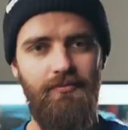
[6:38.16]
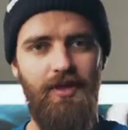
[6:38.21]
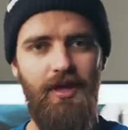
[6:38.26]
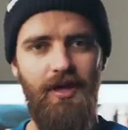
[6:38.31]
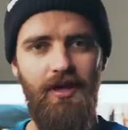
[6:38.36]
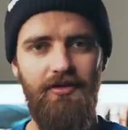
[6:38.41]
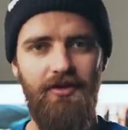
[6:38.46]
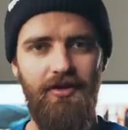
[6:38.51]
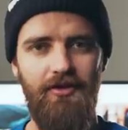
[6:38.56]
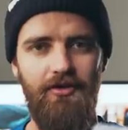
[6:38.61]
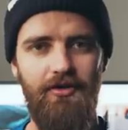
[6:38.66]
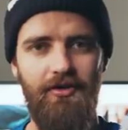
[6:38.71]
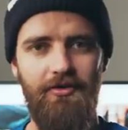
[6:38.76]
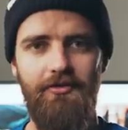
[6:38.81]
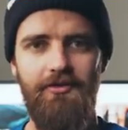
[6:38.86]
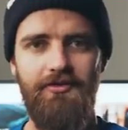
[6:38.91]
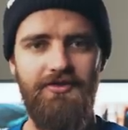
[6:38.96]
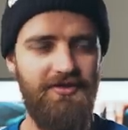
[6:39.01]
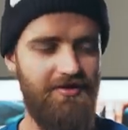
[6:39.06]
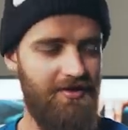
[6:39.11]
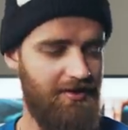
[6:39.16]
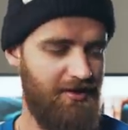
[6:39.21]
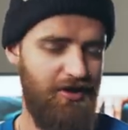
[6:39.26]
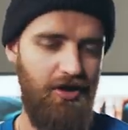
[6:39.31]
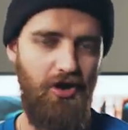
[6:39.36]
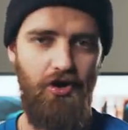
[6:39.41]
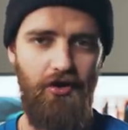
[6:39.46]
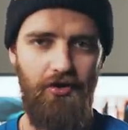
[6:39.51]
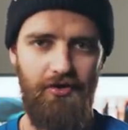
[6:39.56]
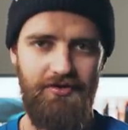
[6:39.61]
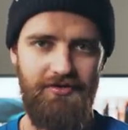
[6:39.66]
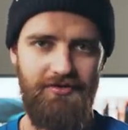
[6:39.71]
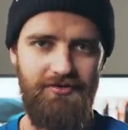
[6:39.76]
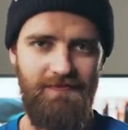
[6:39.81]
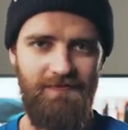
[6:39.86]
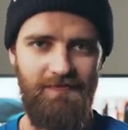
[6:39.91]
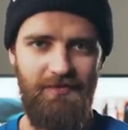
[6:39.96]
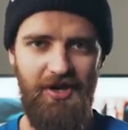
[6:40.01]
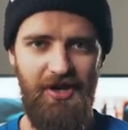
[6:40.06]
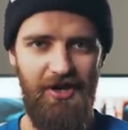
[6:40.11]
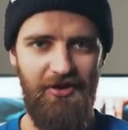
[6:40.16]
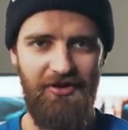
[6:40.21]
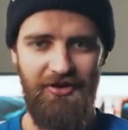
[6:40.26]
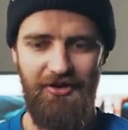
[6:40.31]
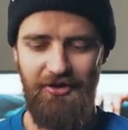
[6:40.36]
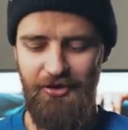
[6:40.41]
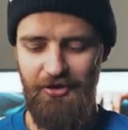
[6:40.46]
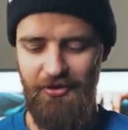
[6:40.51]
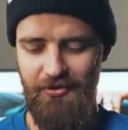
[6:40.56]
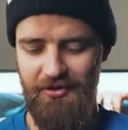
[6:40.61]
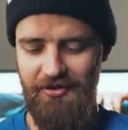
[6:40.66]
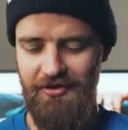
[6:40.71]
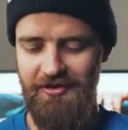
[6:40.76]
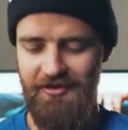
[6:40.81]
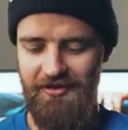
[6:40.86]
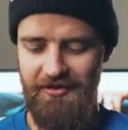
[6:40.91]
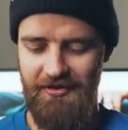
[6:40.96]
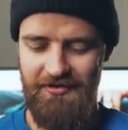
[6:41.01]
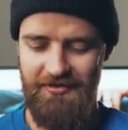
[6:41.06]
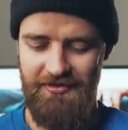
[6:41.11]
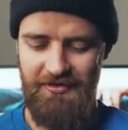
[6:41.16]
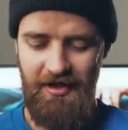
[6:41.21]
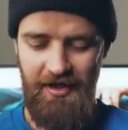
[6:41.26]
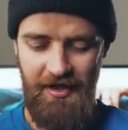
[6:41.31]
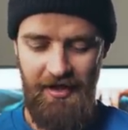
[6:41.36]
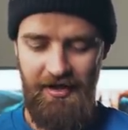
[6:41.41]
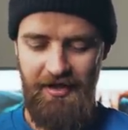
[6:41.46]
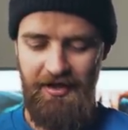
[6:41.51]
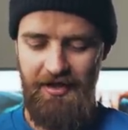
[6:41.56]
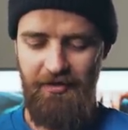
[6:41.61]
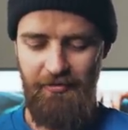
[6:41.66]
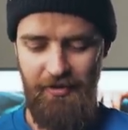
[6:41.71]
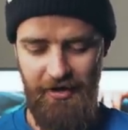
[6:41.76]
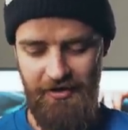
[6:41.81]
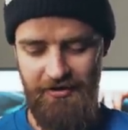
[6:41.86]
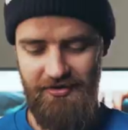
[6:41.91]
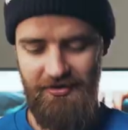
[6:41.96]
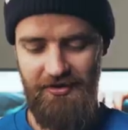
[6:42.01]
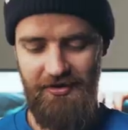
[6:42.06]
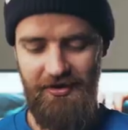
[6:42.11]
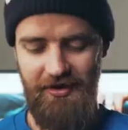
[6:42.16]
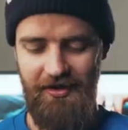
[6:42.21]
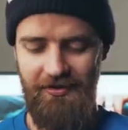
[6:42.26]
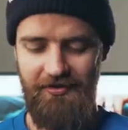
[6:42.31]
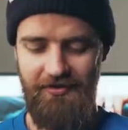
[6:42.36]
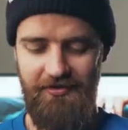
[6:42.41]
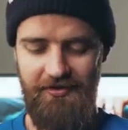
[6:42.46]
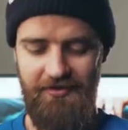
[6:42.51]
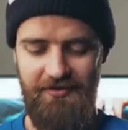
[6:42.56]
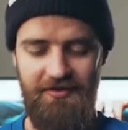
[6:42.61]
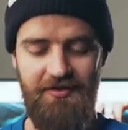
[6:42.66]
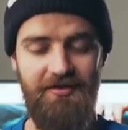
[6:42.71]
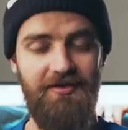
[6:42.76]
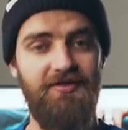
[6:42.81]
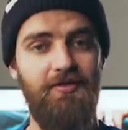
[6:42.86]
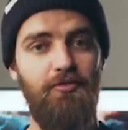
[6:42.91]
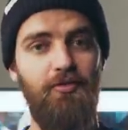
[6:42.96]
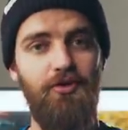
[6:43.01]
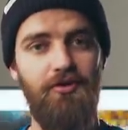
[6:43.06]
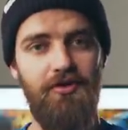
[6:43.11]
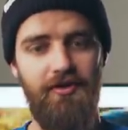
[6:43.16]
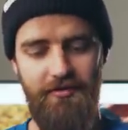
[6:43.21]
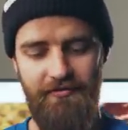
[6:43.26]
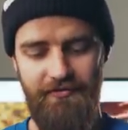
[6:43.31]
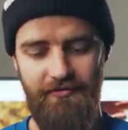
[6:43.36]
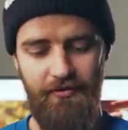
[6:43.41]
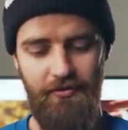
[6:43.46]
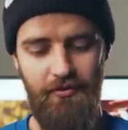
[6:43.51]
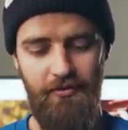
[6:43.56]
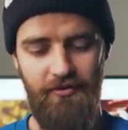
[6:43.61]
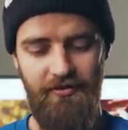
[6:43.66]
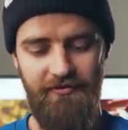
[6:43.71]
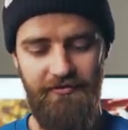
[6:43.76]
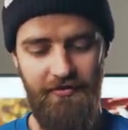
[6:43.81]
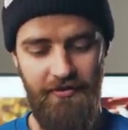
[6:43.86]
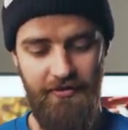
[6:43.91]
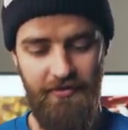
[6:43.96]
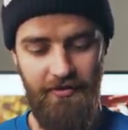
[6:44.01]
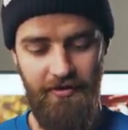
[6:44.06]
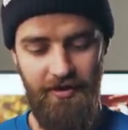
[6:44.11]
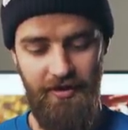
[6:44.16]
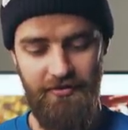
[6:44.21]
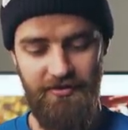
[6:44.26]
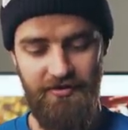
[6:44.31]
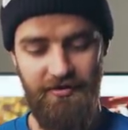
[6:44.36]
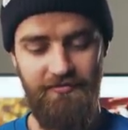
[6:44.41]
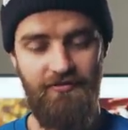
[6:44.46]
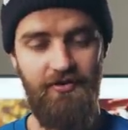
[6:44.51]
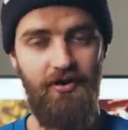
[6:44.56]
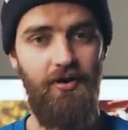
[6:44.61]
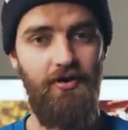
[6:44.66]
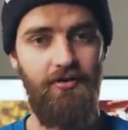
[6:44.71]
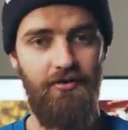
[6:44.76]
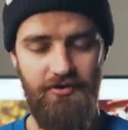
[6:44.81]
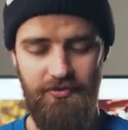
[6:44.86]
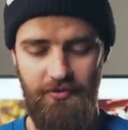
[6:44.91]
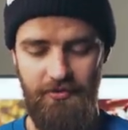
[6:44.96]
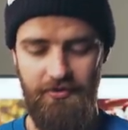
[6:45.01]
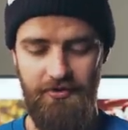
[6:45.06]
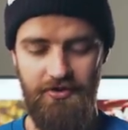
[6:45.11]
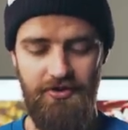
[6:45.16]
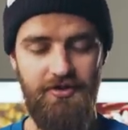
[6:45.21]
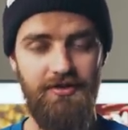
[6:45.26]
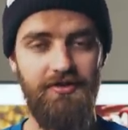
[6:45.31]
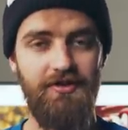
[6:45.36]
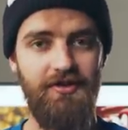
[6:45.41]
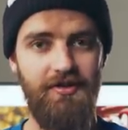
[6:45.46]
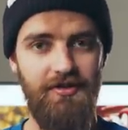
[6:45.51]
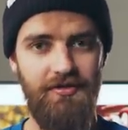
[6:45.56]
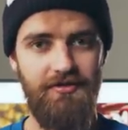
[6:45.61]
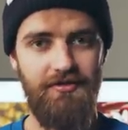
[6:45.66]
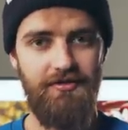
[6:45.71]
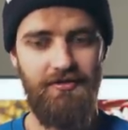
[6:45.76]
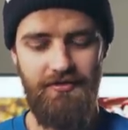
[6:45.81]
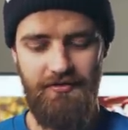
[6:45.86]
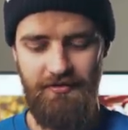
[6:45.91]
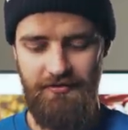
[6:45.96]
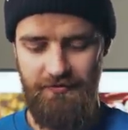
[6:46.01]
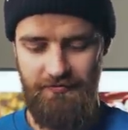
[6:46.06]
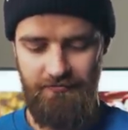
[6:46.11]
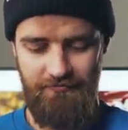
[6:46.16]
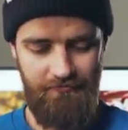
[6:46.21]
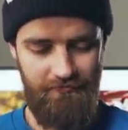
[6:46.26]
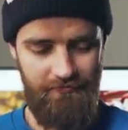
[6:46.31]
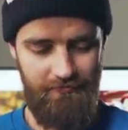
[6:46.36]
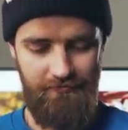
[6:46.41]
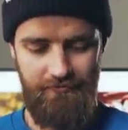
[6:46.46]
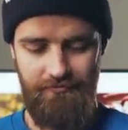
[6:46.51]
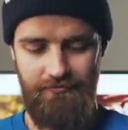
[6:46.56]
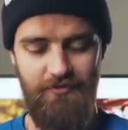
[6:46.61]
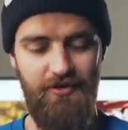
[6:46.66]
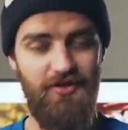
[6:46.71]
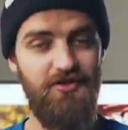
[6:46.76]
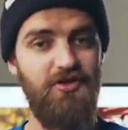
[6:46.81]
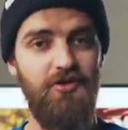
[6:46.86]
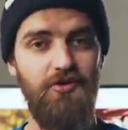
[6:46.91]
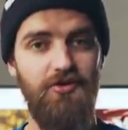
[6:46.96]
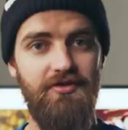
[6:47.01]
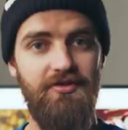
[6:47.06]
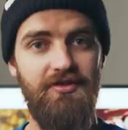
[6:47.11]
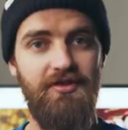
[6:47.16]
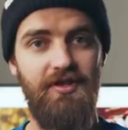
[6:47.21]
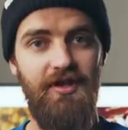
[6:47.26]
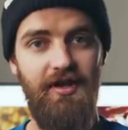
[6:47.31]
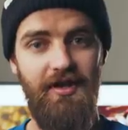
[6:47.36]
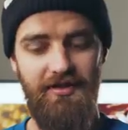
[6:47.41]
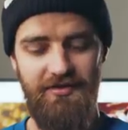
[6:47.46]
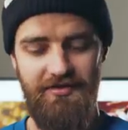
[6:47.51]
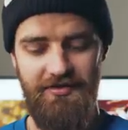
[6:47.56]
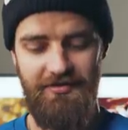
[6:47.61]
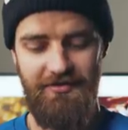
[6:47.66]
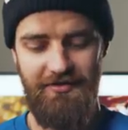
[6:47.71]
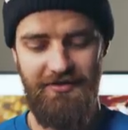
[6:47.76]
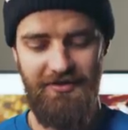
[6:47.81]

Elliot Erwitt's Dogs. Elliot Erwitt is amazing, and this is a book full of photographs of dogs, which is as good as it gets.